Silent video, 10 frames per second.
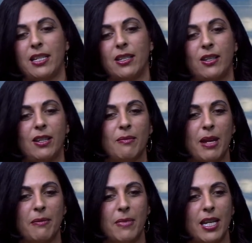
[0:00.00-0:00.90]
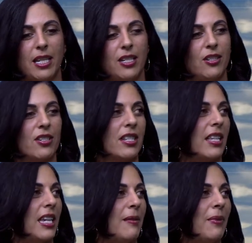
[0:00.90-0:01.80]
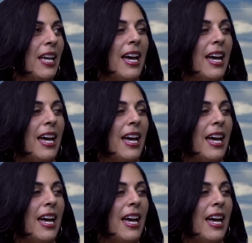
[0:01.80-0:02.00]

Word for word: so you can make money in your sleep.